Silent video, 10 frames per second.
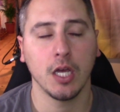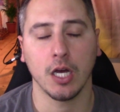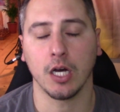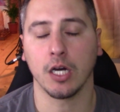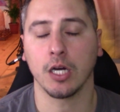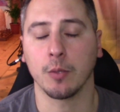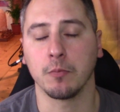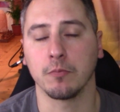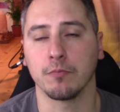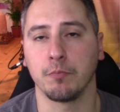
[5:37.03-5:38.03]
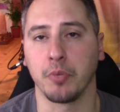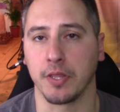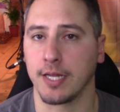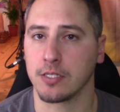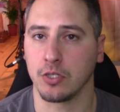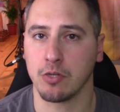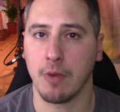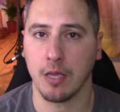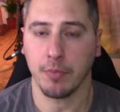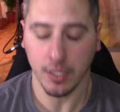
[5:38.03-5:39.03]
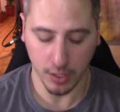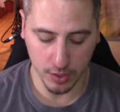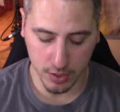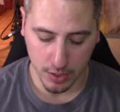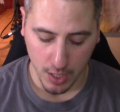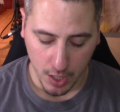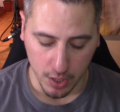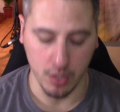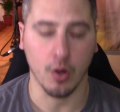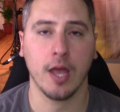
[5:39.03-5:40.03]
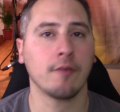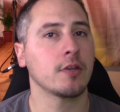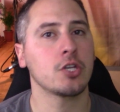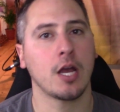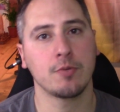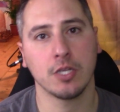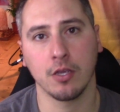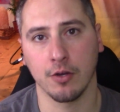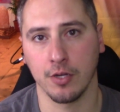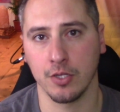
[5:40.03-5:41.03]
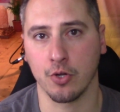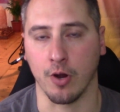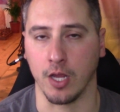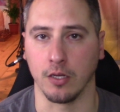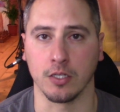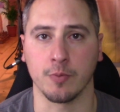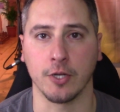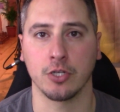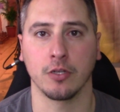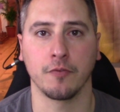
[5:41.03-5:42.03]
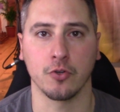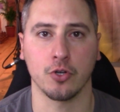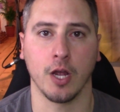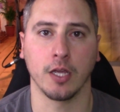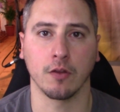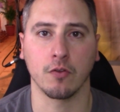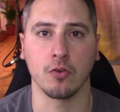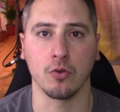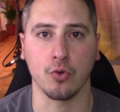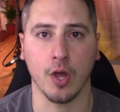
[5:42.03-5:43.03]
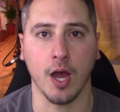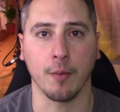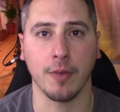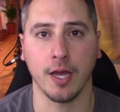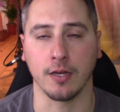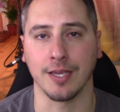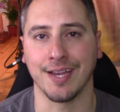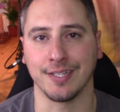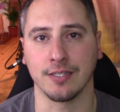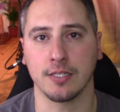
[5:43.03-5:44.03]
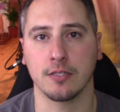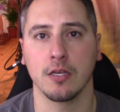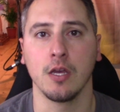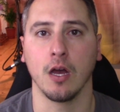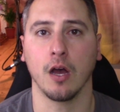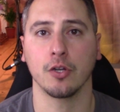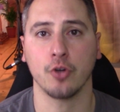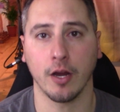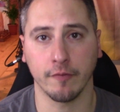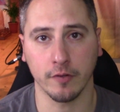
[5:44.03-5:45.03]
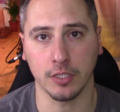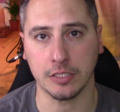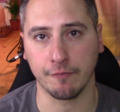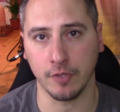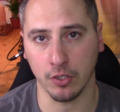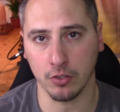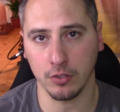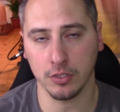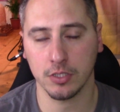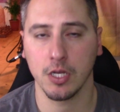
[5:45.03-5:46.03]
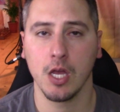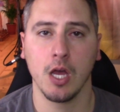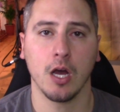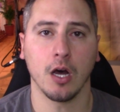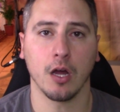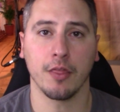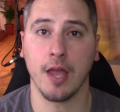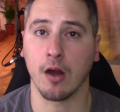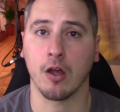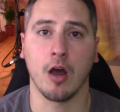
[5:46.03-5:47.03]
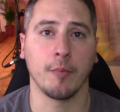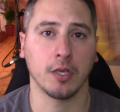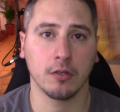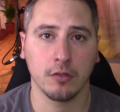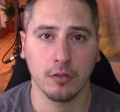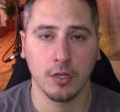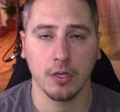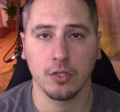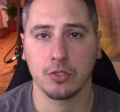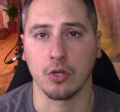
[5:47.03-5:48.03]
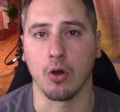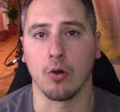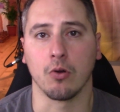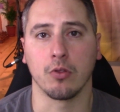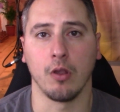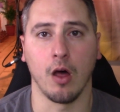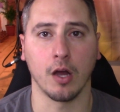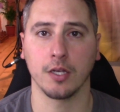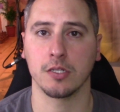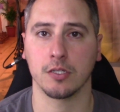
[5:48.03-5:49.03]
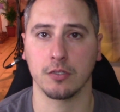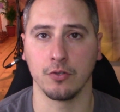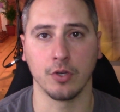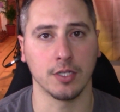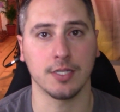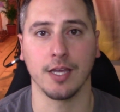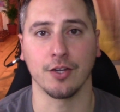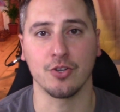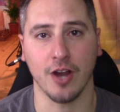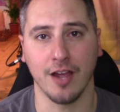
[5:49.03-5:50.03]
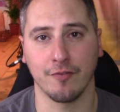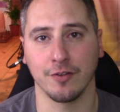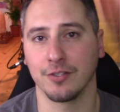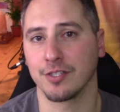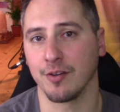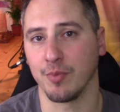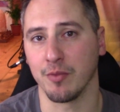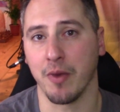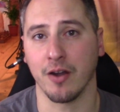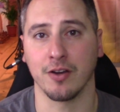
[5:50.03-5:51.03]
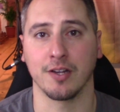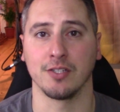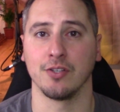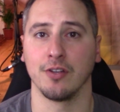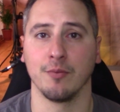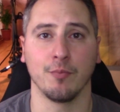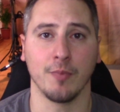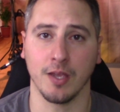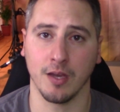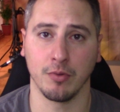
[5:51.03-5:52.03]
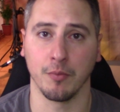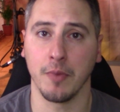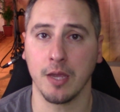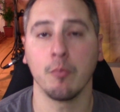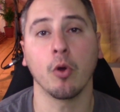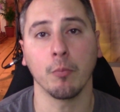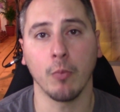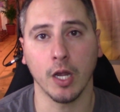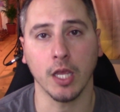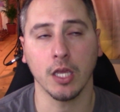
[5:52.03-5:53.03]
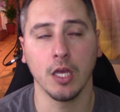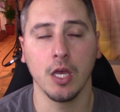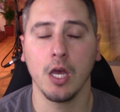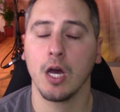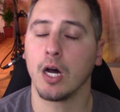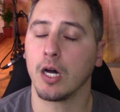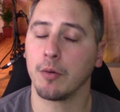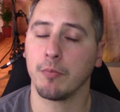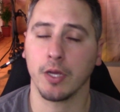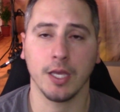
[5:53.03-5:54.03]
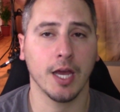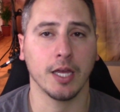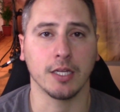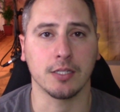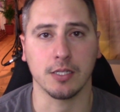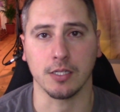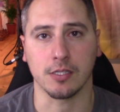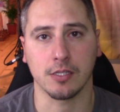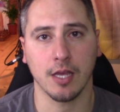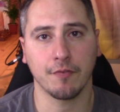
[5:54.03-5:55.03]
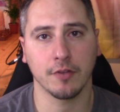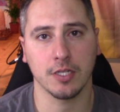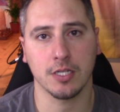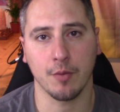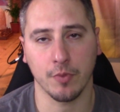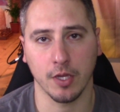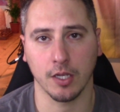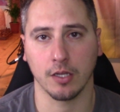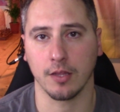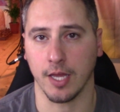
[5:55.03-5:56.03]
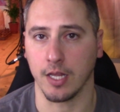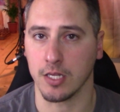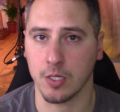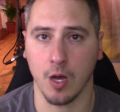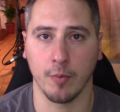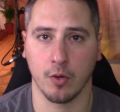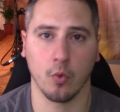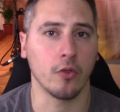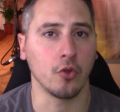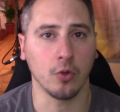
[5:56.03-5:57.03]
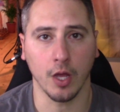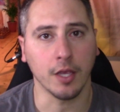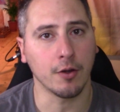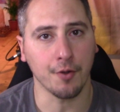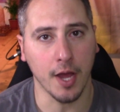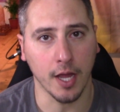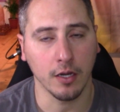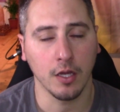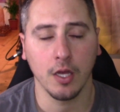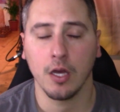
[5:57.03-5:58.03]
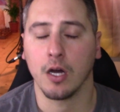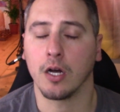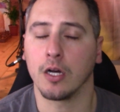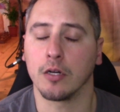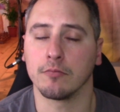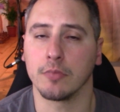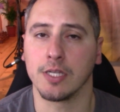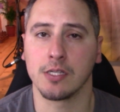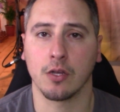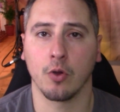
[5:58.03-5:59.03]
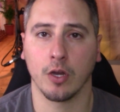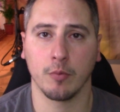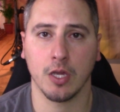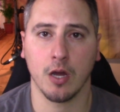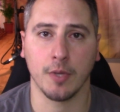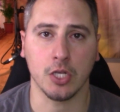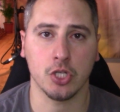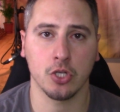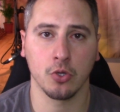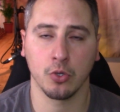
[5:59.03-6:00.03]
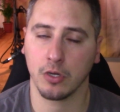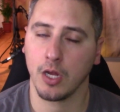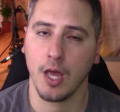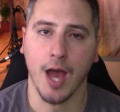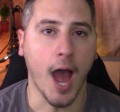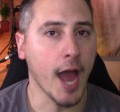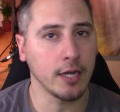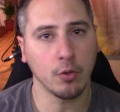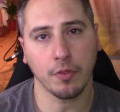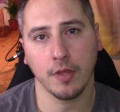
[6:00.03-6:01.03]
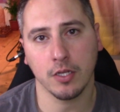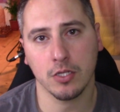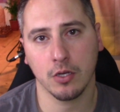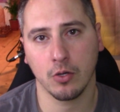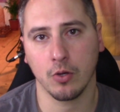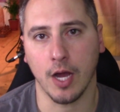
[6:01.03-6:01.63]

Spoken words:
But that's also my opinions. You know, having job security is great, especially if you're trying to combat against driverless vehicles. They are coming, so the longest you can stay a driver is going to be the better, because you can be able to make more money. But yeah, it's definitely something that is coming, whether you like it or not. Is it going to be coming soon? I don't think so.